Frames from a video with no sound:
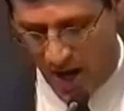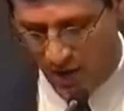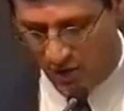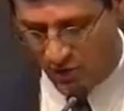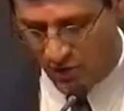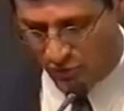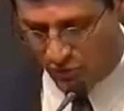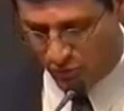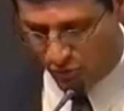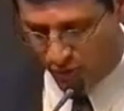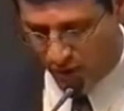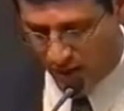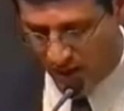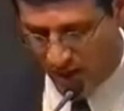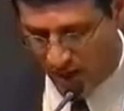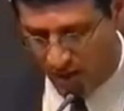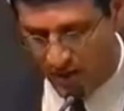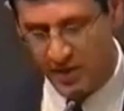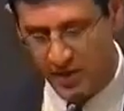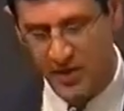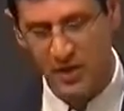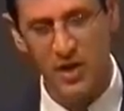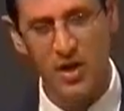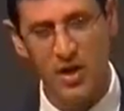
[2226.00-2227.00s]
and
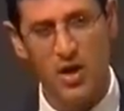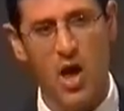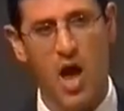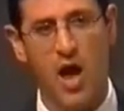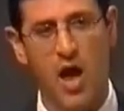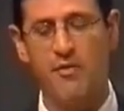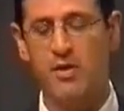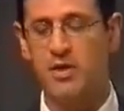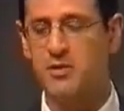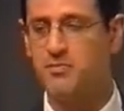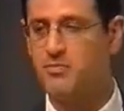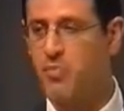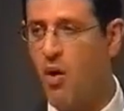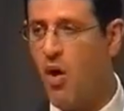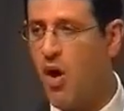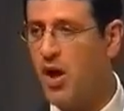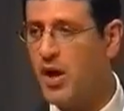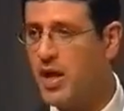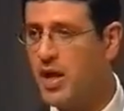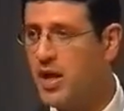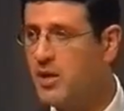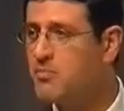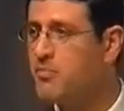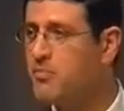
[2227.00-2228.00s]
drink of his
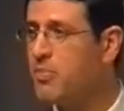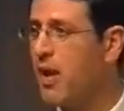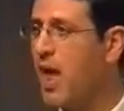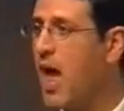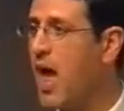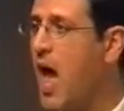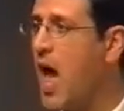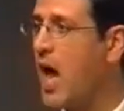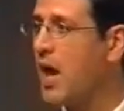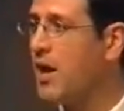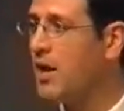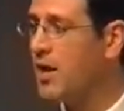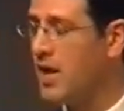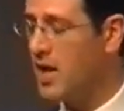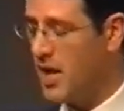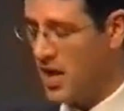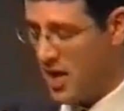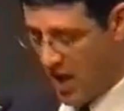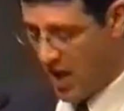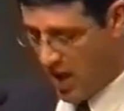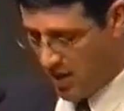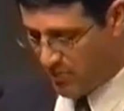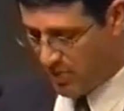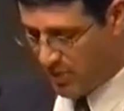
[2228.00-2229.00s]
body and blood
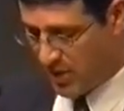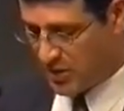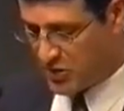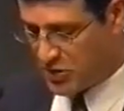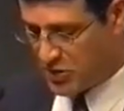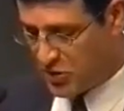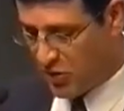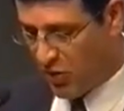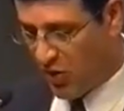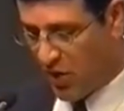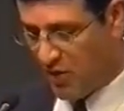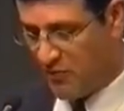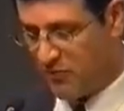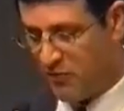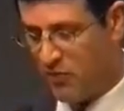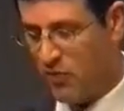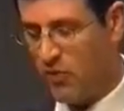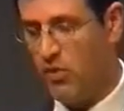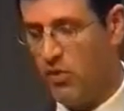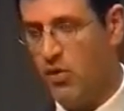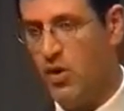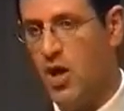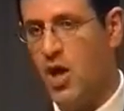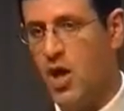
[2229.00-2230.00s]
and be
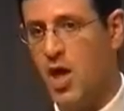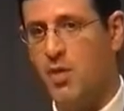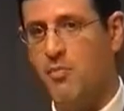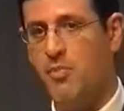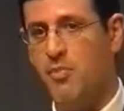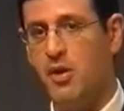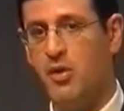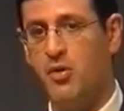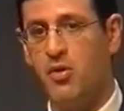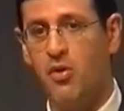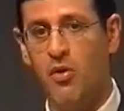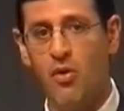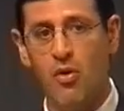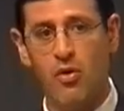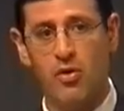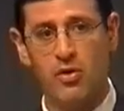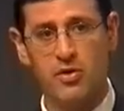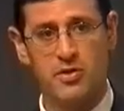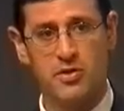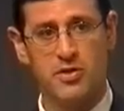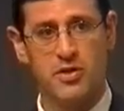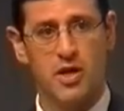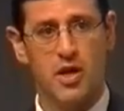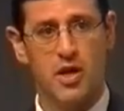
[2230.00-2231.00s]
joyful
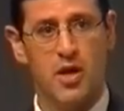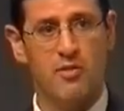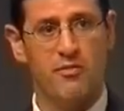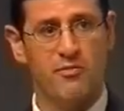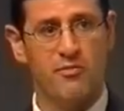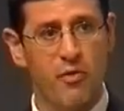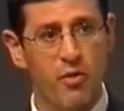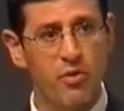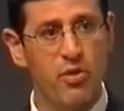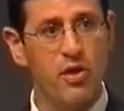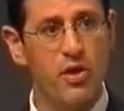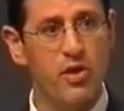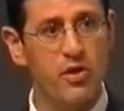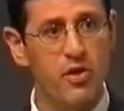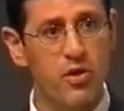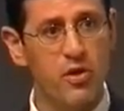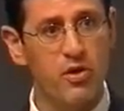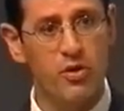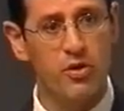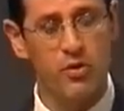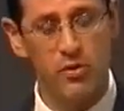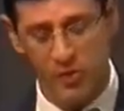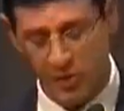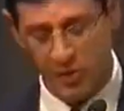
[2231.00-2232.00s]
because for the
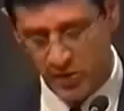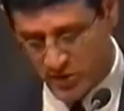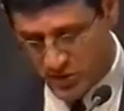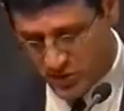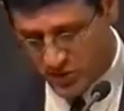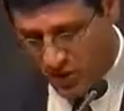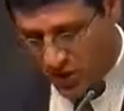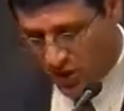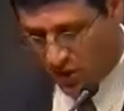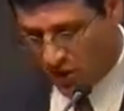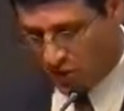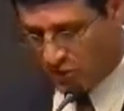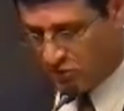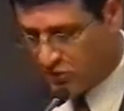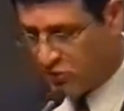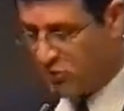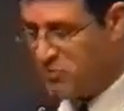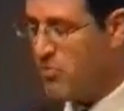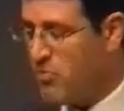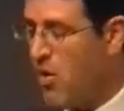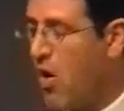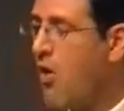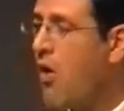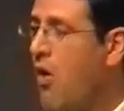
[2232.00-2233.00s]
Eucharist,
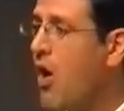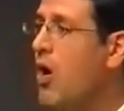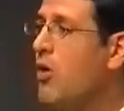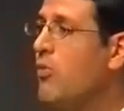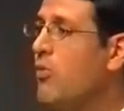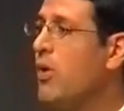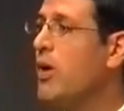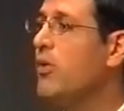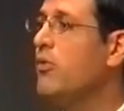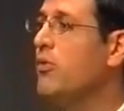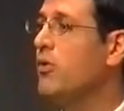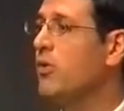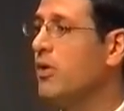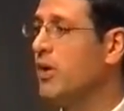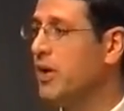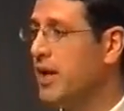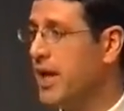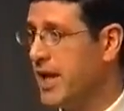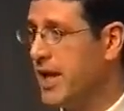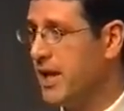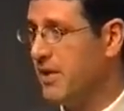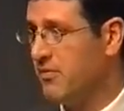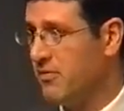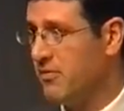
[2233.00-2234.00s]
tomorrow we will
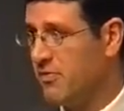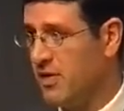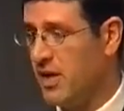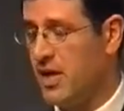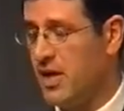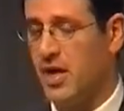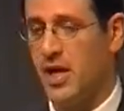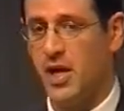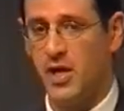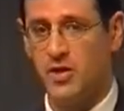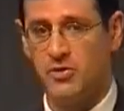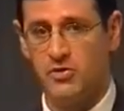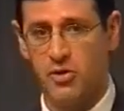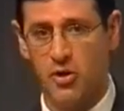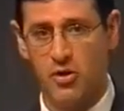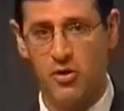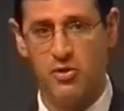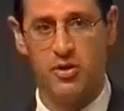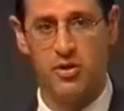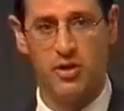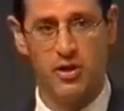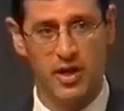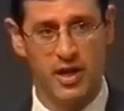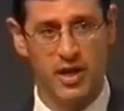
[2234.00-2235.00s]
live
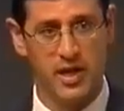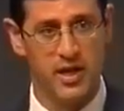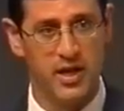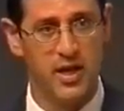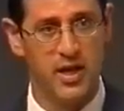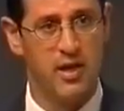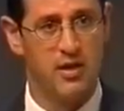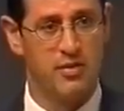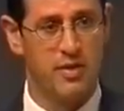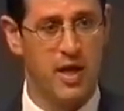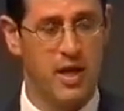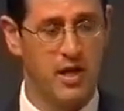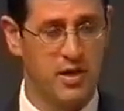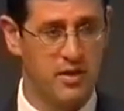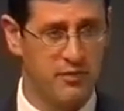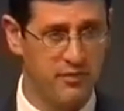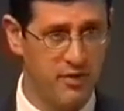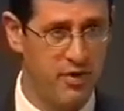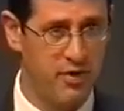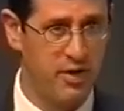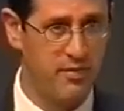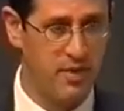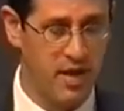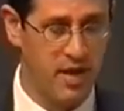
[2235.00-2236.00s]
eternally. Thank you
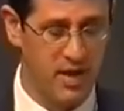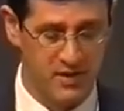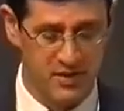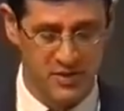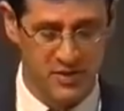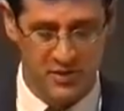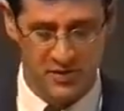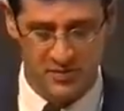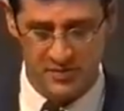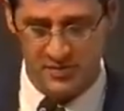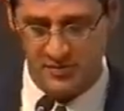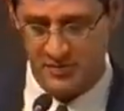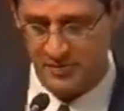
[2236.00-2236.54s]
very much.